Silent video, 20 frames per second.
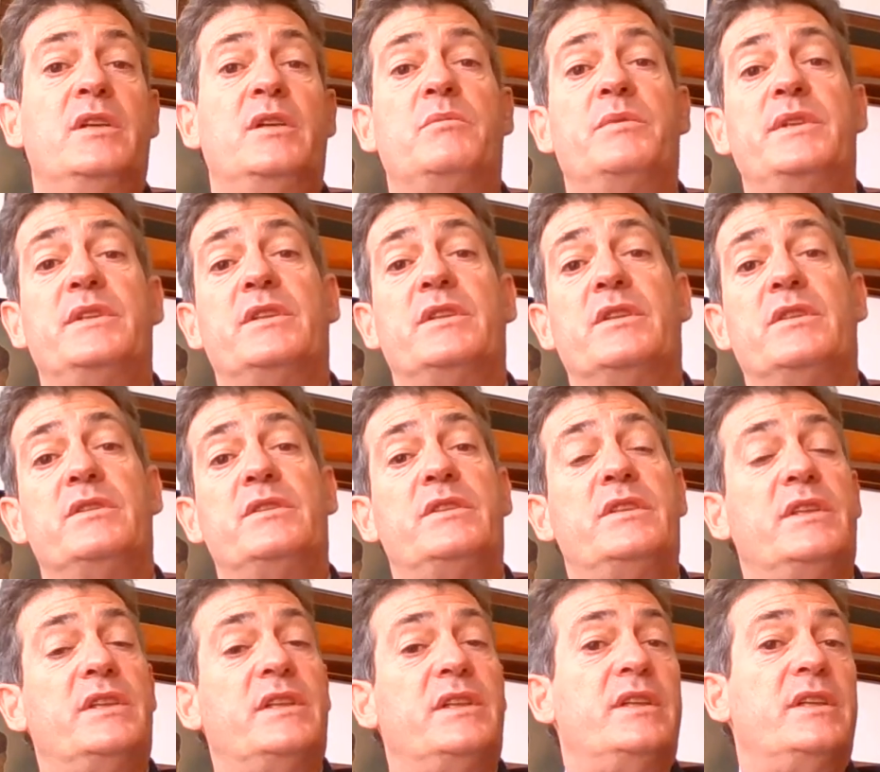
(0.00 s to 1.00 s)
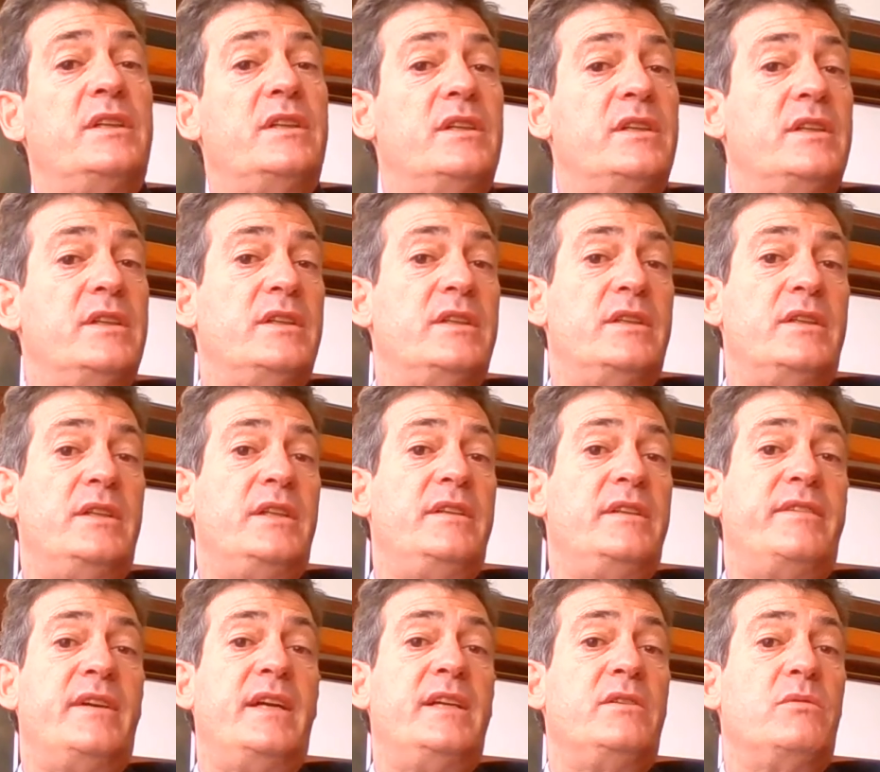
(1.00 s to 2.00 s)
We don't.
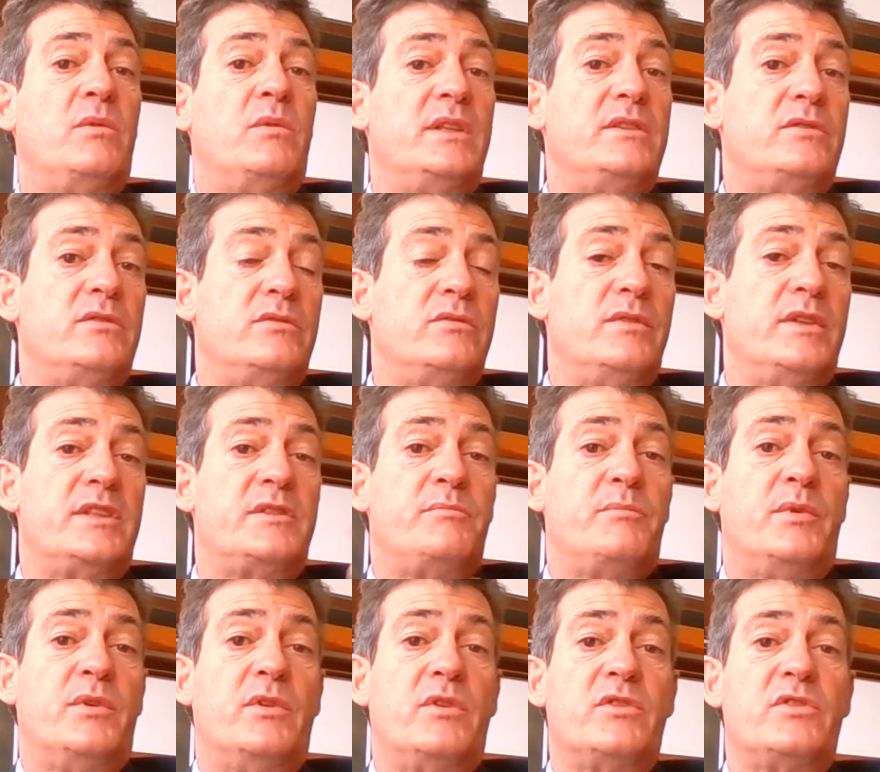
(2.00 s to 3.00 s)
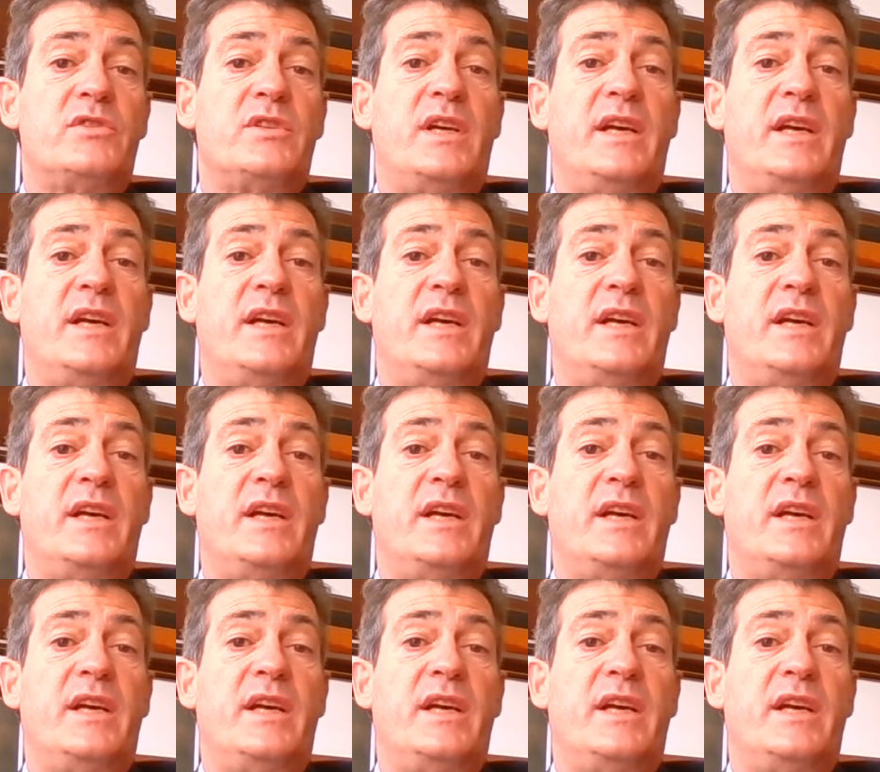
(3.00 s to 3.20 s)
If I want to do a sports,